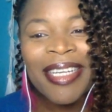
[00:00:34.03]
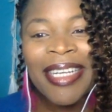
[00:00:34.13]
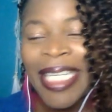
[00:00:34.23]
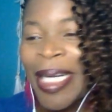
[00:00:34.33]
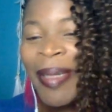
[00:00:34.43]

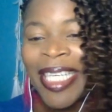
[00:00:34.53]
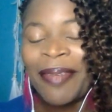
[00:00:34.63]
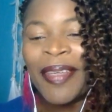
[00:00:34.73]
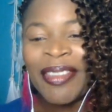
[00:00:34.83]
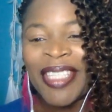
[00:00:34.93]
clear up any
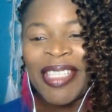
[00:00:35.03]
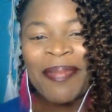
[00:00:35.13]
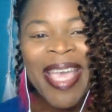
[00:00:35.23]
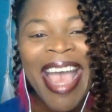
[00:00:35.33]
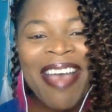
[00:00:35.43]
confusion that you
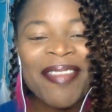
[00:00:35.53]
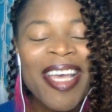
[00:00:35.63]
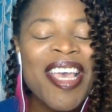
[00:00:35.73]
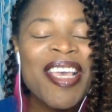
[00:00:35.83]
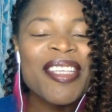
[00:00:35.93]
may have.
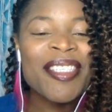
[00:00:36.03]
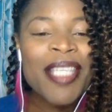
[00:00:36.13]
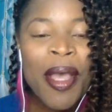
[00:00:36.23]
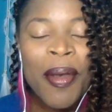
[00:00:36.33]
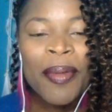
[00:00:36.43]

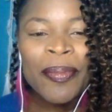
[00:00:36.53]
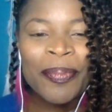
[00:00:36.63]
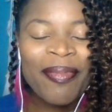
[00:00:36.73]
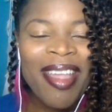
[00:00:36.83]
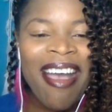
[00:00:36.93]

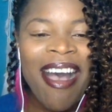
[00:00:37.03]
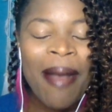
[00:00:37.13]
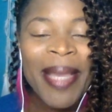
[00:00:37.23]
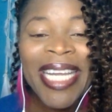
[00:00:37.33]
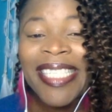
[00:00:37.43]

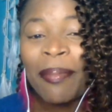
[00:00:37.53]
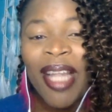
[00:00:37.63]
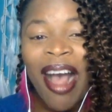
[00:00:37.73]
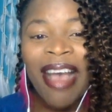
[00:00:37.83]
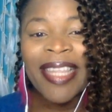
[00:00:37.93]
It is a
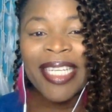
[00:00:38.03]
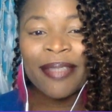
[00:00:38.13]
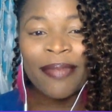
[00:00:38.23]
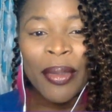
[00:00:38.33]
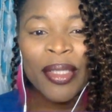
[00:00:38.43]
blog that
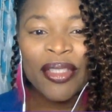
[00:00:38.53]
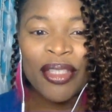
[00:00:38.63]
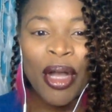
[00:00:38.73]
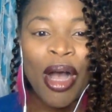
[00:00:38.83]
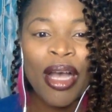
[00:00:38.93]
is focused
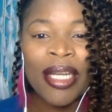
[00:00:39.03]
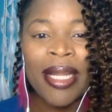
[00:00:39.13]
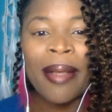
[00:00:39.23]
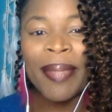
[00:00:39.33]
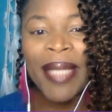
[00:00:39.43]
on
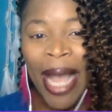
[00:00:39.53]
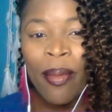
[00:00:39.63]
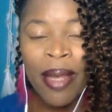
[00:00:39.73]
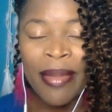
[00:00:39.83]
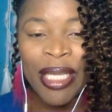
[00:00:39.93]
Black
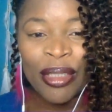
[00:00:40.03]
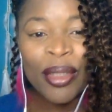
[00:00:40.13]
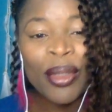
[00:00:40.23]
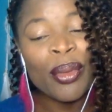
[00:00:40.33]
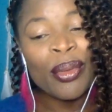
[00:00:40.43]
women
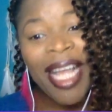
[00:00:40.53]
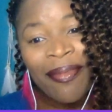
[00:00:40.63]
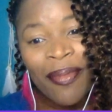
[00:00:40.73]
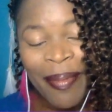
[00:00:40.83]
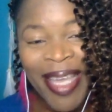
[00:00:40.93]
who
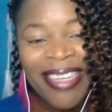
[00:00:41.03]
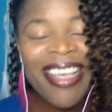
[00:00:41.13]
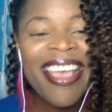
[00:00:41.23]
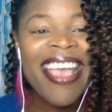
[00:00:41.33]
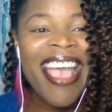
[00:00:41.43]
love women
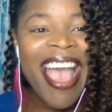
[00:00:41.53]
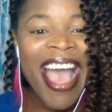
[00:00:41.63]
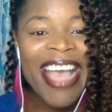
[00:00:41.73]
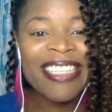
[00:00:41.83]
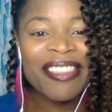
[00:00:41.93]

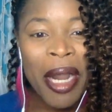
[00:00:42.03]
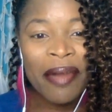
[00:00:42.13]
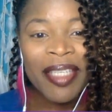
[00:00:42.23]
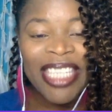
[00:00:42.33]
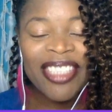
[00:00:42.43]
and our
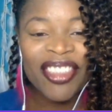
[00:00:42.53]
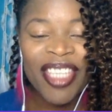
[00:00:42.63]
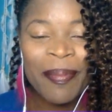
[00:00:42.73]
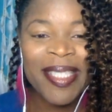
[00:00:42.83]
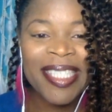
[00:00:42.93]

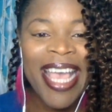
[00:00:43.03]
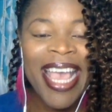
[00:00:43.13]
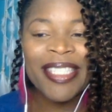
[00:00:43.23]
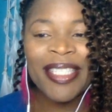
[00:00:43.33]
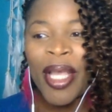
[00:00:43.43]
relationships.
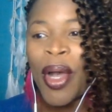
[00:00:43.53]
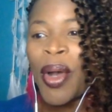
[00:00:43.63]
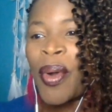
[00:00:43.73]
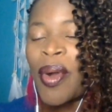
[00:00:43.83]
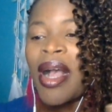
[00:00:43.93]
And
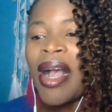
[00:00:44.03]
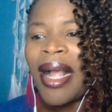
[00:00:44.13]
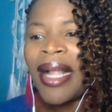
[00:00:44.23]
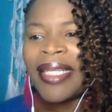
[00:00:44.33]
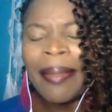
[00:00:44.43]
so,
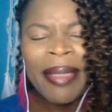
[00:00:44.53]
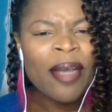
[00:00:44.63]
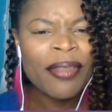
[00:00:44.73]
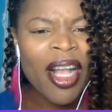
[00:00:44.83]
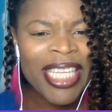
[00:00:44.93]
let me know
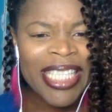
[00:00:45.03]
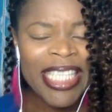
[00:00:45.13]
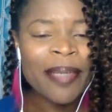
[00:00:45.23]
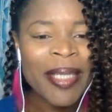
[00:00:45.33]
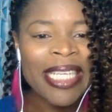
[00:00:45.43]
if y'all can
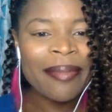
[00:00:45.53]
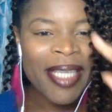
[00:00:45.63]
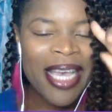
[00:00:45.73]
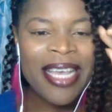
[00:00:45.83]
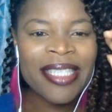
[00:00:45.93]
hear me
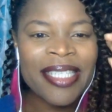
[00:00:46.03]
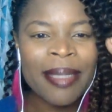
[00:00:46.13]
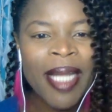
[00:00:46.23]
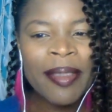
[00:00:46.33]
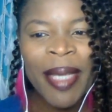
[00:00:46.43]
because
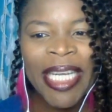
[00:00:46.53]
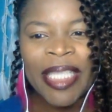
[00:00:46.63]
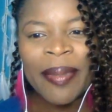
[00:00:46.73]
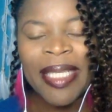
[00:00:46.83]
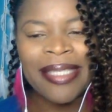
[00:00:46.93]
sometimes my
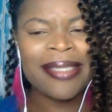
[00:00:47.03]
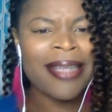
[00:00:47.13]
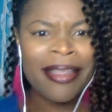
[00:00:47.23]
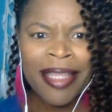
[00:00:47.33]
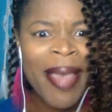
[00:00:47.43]
earpiece is
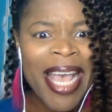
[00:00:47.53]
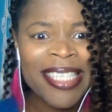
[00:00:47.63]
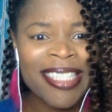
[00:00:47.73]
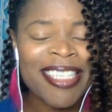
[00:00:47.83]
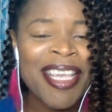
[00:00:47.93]
not the
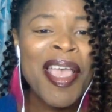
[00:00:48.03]
best.